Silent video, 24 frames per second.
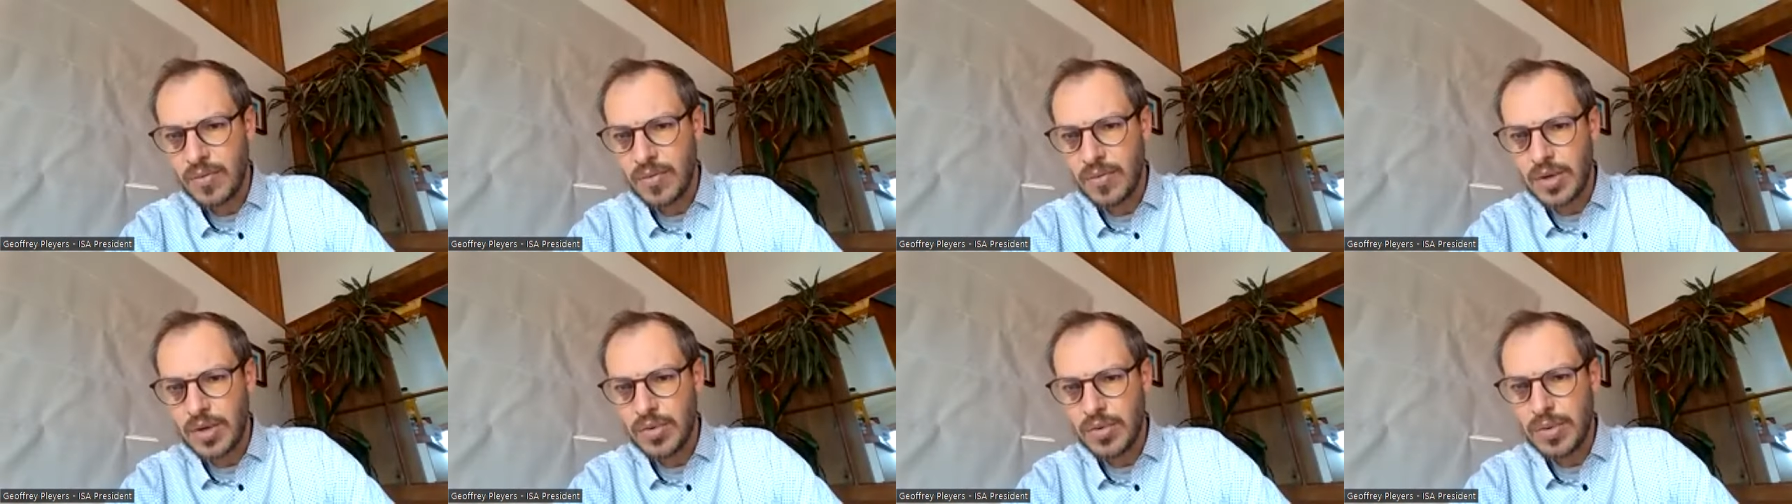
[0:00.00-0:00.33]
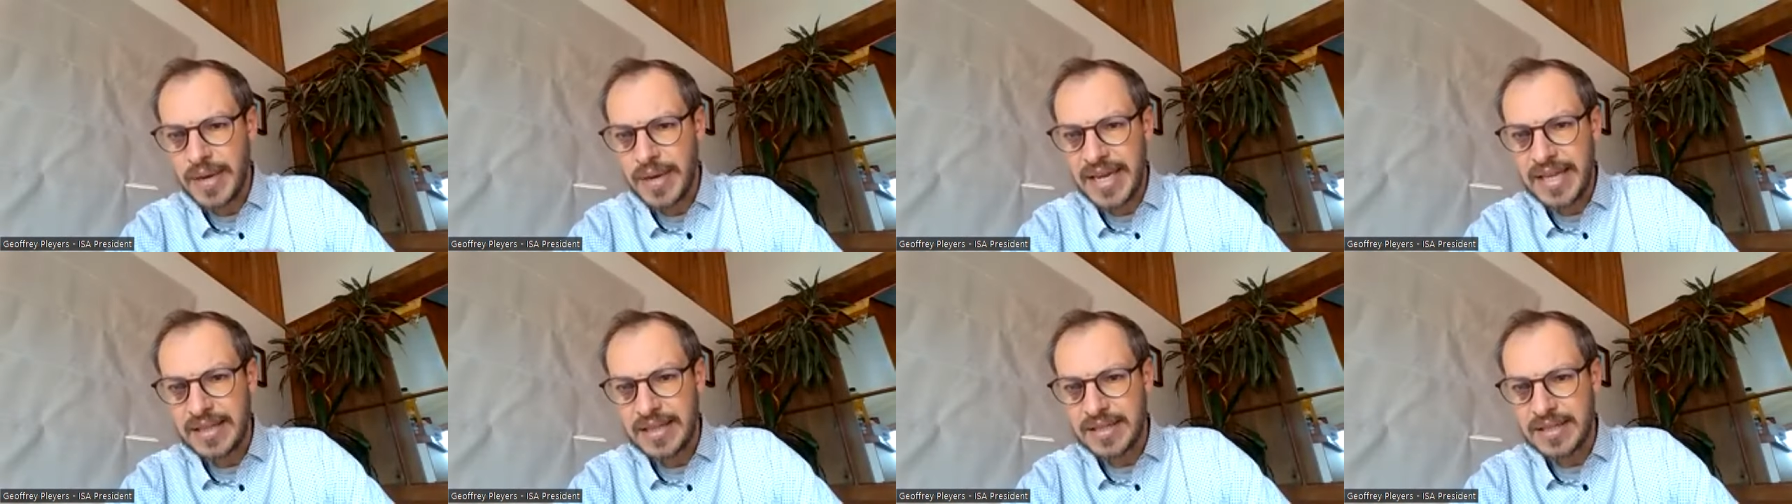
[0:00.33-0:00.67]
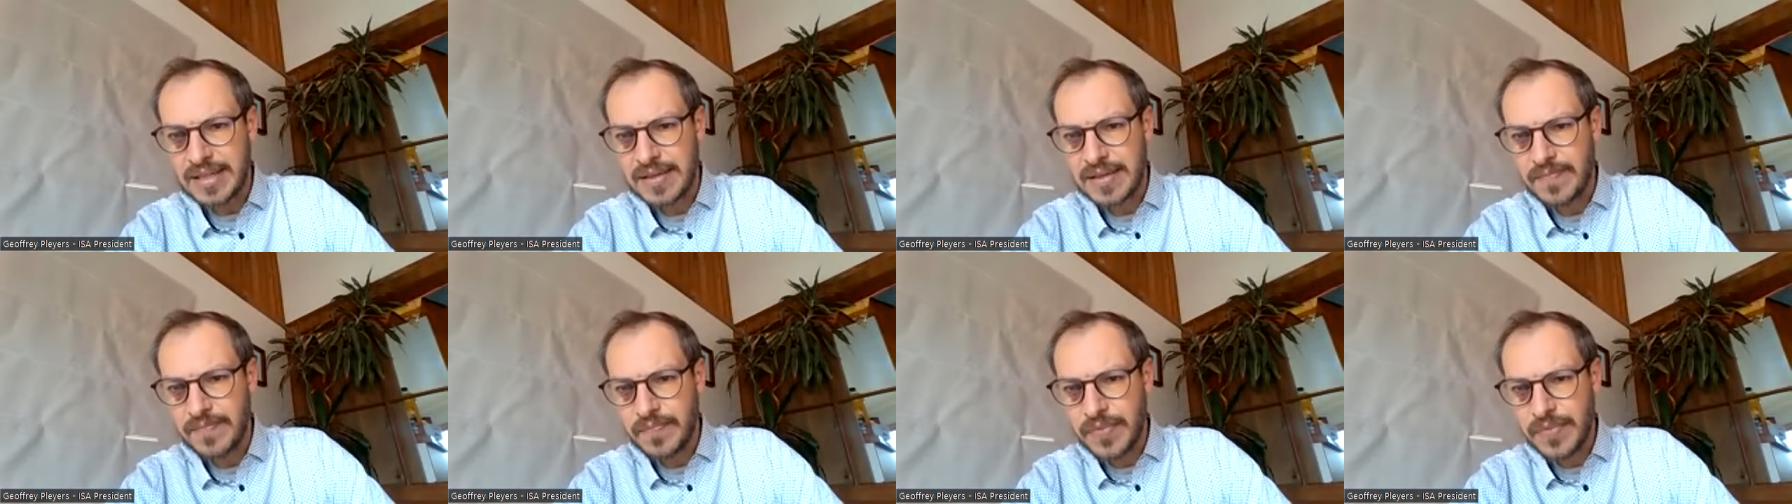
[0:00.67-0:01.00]
what we
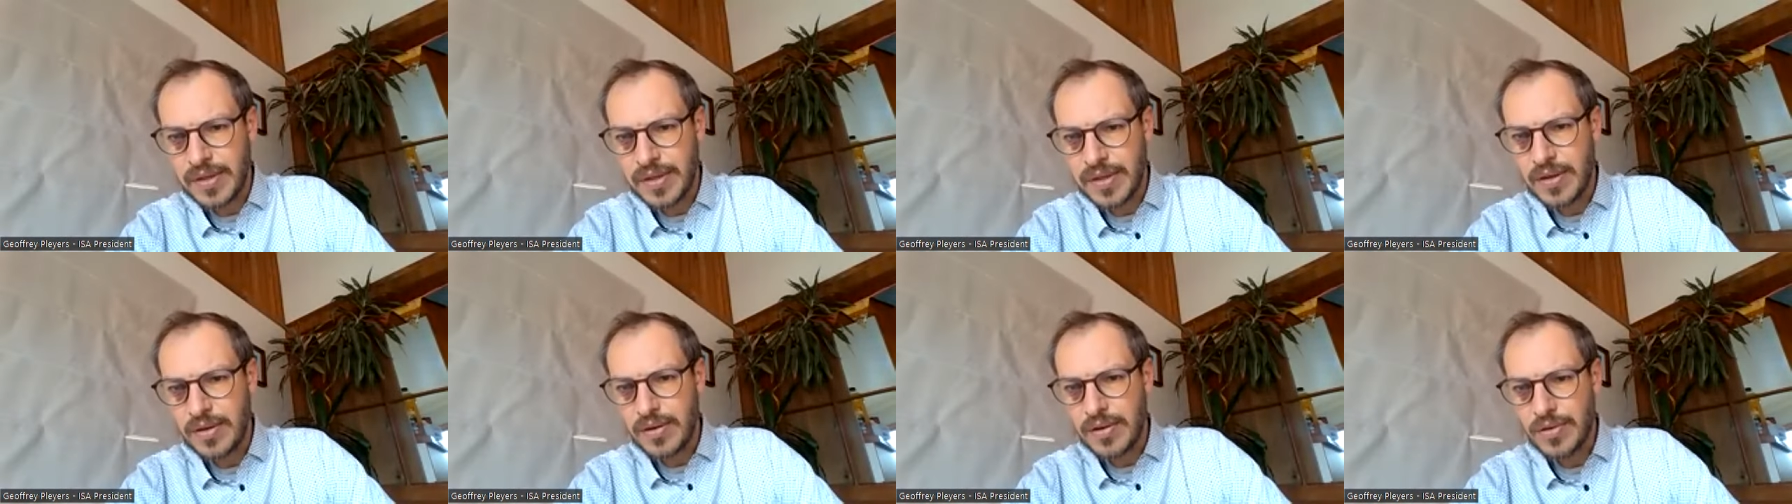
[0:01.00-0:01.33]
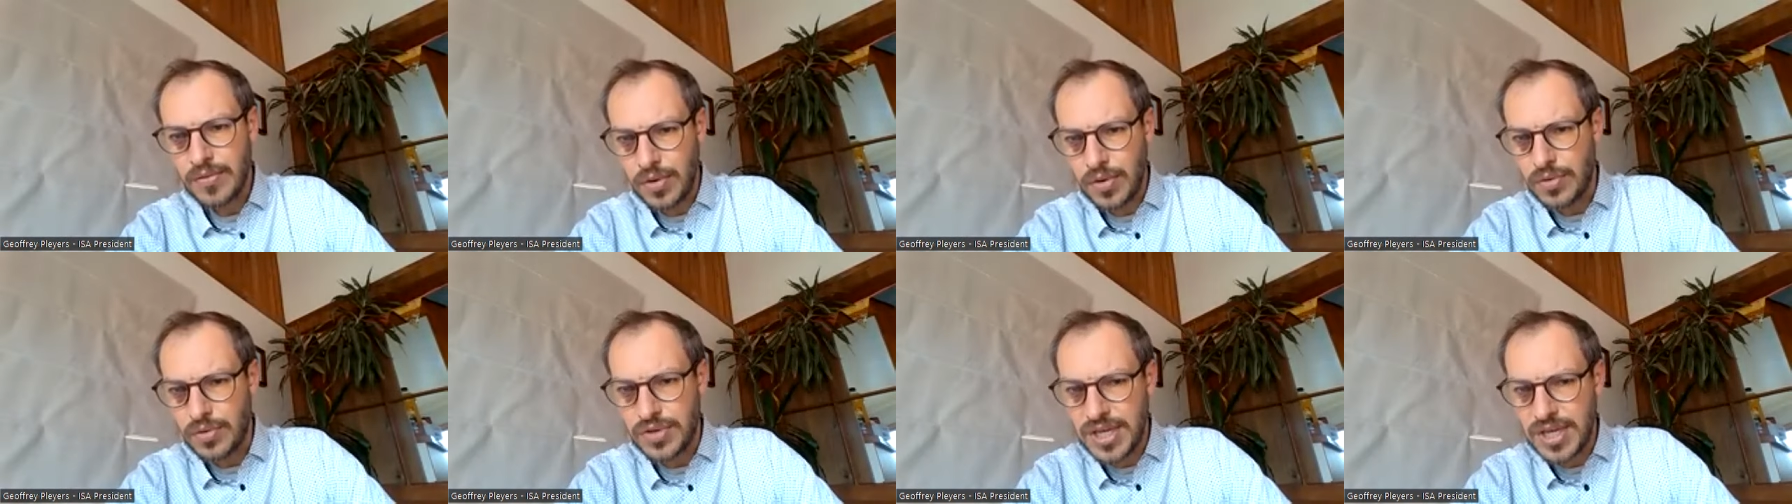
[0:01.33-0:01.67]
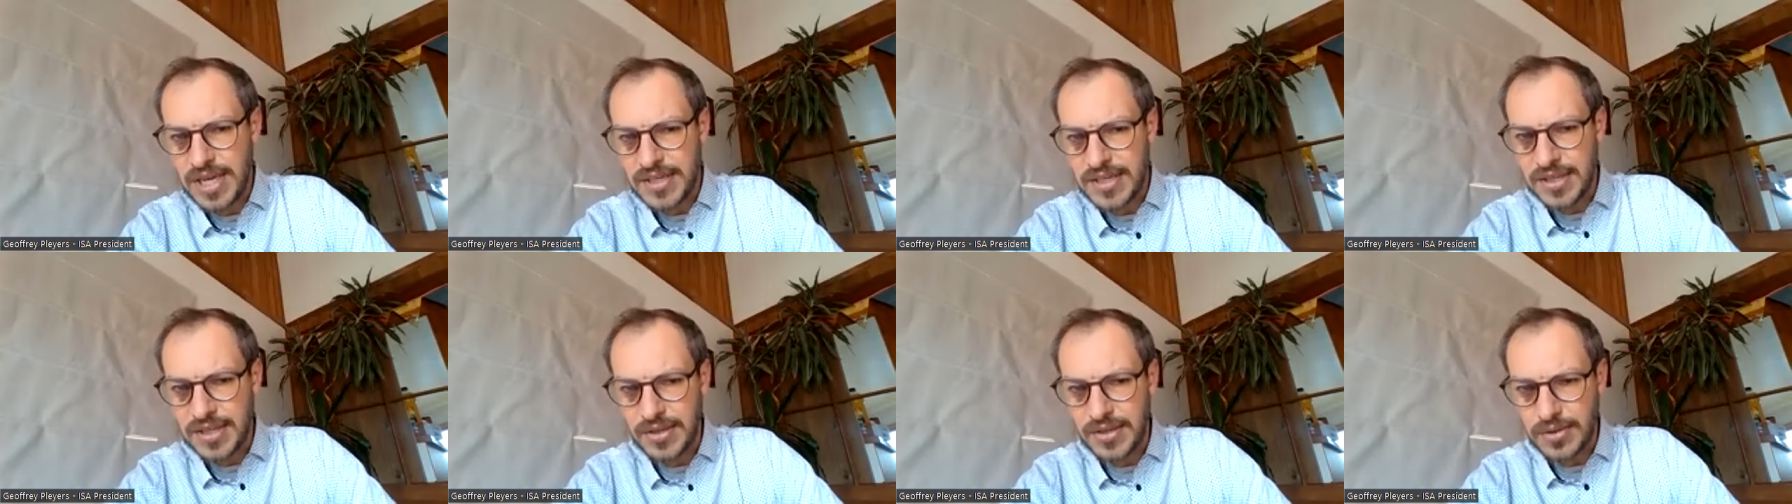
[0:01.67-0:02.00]
meant forty
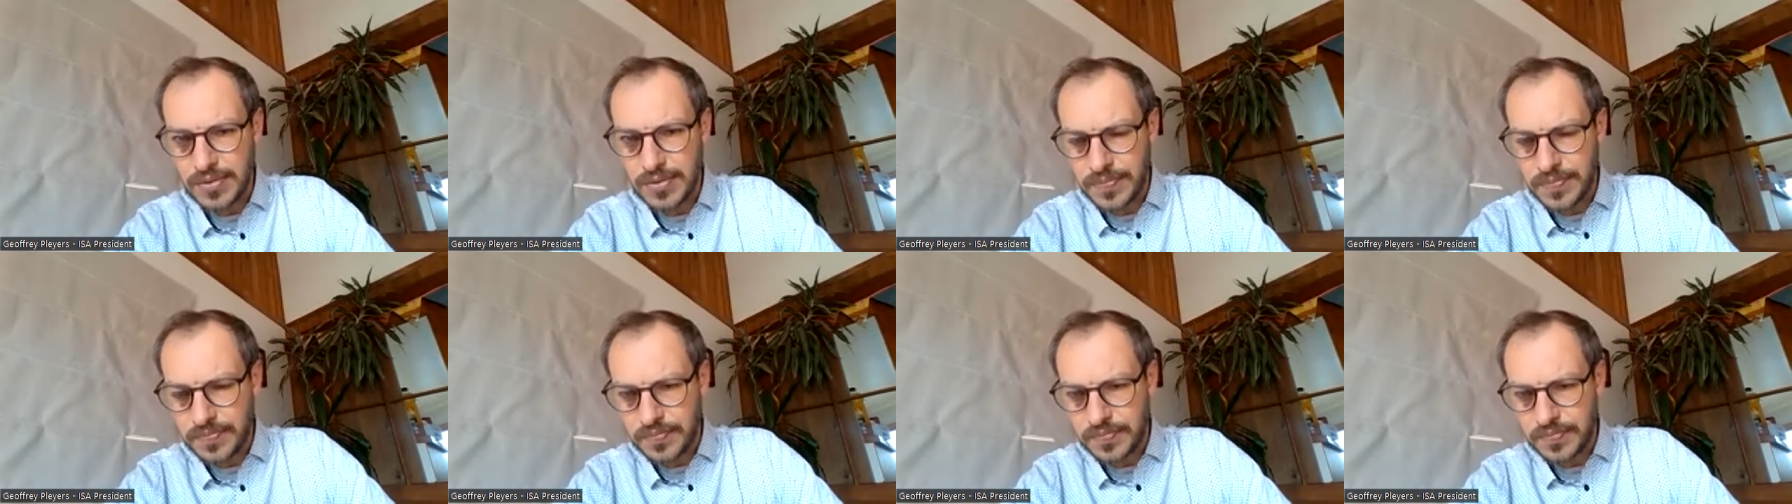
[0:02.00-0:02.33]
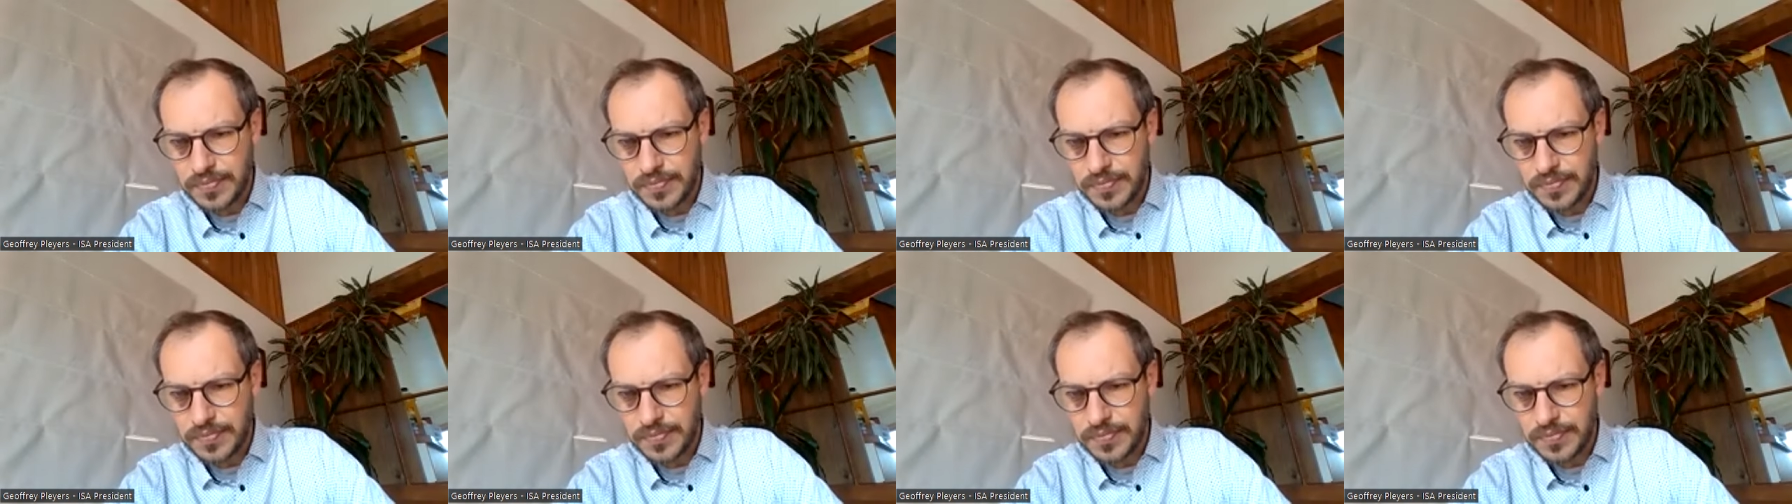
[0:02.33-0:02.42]
years ago,